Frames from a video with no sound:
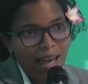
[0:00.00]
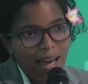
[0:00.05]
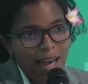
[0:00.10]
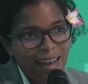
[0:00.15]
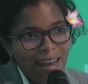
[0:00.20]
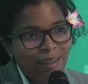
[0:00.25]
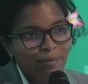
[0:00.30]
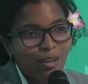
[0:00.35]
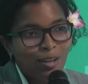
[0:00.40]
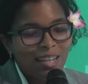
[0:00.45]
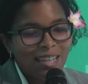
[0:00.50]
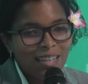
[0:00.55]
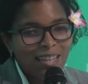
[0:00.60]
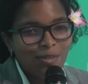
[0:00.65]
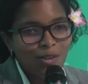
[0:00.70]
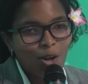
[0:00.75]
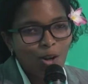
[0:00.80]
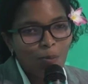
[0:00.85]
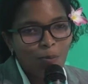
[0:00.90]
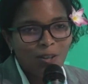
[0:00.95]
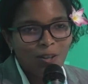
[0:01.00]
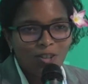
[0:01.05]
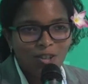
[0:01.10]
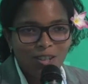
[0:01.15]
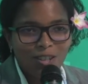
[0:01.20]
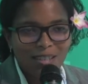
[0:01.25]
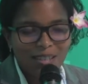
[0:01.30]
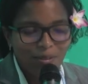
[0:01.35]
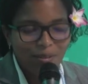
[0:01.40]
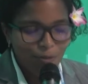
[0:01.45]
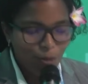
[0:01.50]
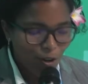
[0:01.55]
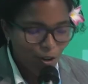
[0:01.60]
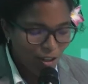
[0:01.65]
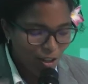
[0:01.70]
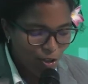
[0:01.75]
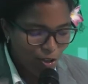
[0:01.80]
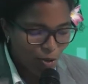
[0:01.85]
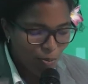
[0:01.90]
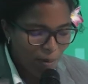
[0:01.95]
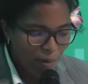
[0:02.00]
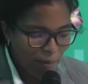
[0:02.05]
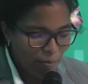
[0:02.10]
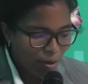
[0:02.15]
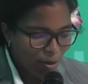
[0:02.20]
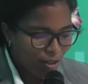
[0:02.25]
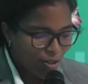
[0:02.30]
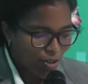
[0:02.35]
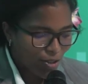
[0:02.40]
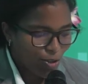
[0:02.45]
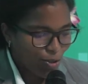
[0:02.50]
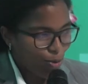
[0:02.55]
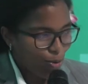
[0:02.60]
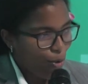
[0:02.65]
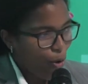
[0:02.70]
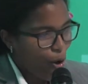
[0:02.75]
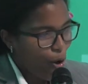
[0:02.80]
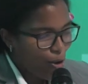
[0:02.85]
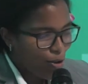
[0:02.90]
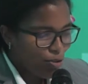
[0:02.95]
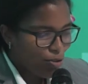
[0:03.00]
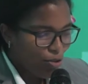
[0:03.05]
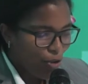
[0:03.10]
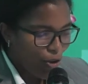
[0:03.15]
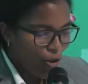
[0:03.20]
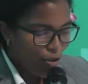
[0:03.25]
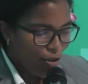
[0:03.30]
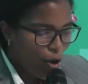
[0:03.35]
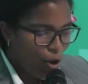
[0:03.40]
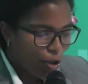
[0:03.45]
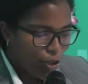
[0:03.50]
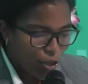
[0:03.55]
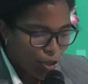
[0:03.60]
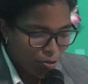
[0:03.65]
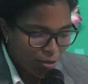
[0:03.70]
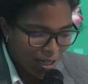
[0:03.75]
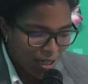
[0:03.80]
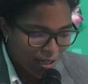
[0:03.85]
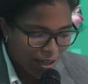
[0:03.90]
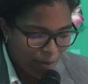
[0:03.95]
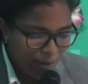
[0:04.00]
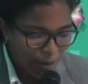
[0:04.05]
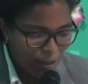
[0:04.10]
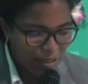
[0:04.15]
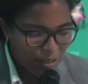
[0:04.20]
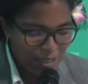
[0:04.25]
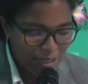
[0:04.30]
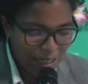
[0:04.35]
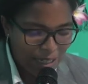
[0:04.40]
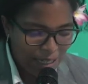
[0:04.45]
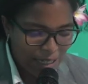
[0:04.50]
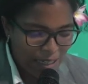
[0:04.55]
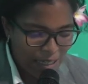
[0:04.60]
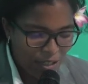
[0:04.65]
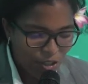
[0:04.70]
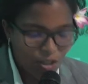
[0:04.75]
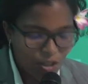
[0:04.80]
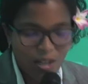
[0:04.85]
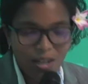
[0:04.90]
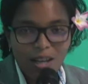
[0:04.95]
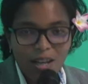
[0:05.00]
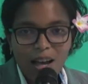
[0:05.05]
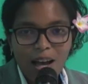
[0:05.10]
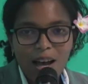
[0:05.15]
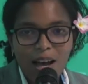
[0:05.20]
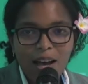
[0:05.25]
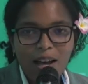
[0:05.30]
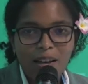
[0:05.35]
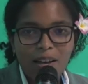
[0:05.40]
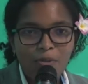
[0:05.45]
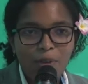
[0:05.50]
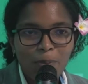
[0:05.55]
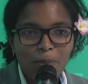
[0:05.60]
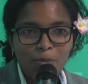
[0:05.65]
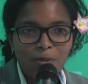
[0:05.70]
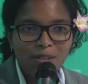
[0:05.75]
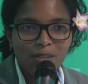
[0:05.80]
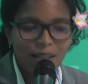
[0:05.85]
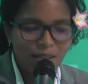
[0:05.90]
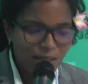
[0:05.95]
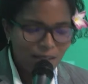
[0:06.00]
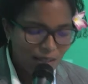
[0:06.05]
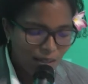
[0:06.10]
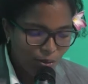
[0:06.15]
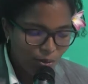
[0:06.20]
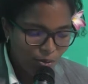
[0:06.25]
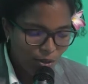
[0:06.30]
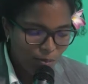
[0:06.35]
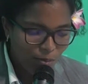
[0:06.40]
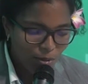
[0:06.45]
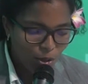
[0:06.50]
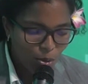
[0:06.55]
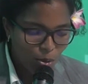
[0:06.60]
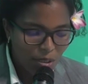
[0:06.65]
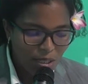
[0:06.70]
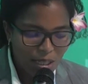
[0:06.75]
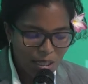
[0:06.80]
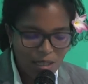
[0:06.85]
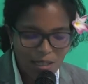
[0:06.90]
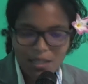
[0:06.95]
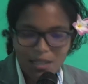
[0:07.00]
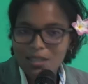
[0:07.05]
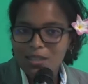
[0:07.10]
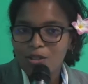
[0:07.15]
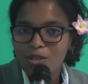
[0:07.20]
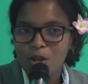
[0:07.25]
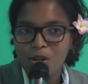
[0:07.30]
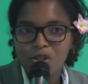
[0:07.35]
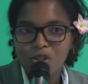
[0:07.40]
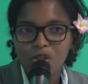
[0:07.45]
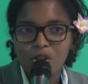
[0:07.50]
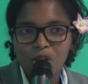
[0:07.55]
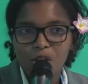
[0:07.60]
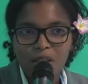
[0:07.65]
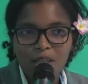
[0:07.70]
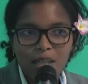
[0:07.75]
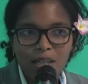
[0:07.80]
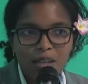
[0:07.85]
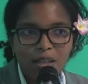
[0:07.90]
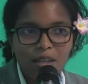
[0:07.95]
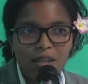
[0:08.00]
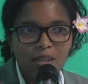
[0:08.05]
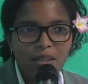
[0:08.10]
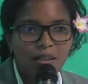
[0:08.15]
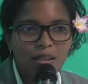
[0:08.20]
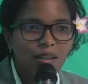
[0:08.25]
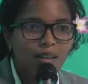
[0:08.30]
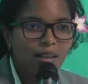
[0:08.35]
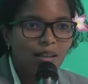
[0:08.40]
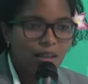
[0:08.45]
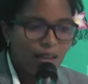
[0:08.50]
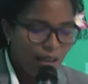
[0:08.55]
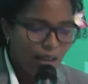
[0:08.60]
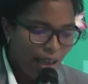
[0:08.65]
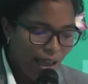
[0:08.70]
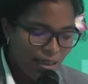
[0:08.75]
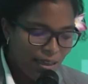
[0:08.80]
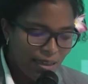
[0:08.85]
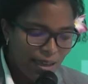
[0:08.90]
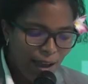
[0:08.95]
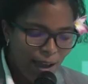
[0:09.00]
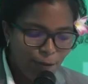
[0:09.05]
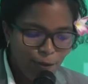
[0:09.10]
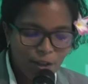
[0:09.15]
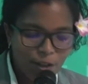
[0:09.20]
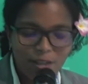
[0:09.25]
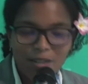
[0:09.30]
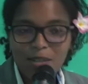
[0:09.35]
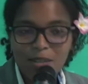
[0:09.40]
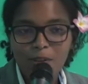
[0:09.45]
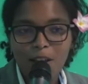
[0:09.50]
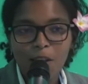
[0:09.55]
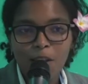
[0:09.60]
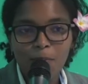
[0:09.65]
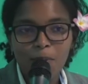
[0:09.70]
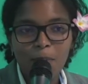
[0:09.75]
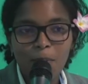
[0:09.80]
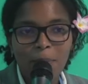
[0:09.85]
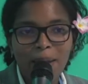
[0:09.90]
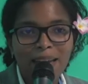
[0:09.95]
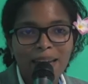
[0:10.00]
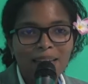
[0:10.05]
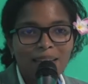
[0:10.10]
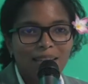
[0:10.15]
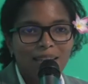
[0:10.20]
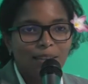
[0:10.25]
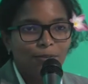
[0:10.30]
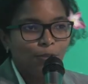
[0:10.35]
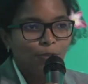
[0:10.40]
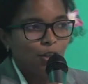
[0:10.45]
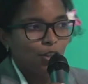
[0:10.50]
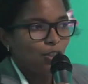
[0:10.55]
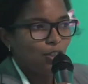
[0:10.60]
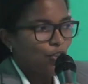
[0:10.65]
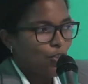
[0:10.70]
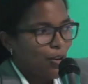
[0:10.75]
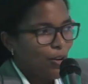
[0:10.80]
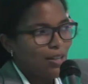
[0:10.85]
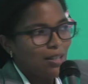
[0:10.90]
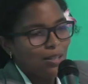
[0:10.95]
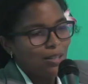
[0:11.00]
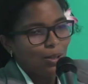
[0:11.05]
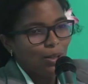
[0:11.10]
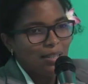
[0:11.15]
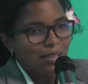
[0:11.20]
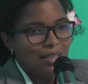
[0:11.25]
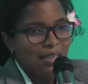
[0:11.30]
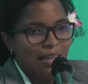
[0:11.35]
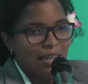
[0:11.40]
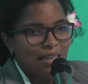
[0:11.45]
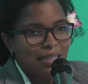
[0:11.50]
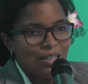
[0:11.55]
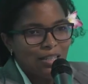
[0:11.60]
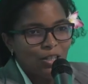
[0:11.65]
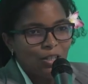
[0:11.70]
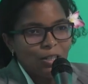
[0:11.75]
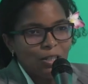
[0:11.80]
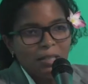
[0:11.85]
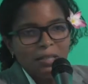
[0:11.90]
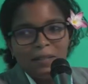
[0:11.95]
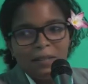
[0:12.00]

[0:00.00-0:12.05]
And I'm going to give an opportunity for the new members to all three come on stage, representatives from New Zealand, Australia, and the African Development Bank, if we can join us on stage.